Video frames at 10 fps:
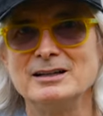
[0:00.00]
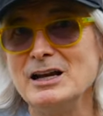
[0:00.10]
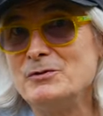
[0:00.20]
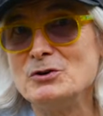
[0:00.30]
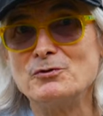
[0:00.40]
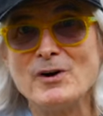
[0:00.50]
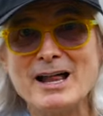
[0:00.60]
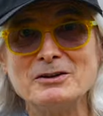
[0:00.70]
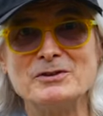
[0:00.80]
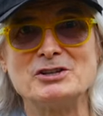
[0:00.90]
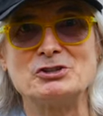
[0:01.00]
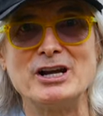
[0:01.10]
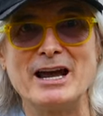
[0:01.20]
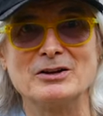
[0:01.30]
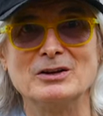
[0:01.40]
If you follow this
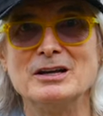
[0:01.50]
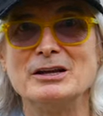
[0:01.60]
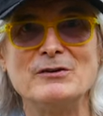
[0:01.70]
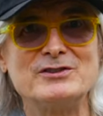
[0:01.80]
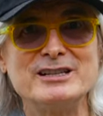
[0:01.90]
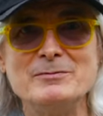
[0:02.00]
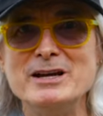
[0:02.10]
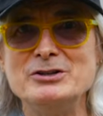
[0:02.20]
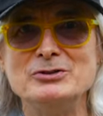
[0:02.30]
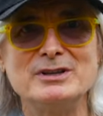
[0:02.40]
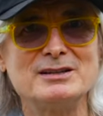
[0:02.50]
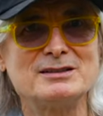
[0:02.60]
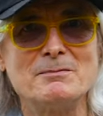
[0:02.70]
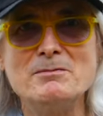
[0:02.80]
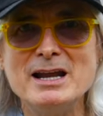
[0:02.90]
channel, you've seen me do
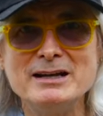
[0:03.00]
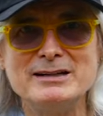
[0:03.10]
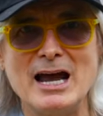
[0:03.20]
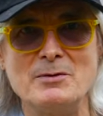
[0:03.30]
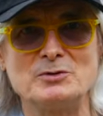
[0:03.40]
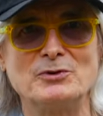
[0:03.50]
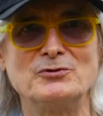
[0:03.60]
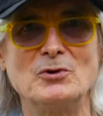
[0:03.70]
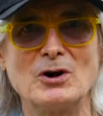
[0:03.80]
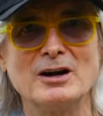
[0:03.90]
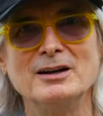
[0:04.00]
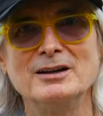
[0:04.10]
this many times before.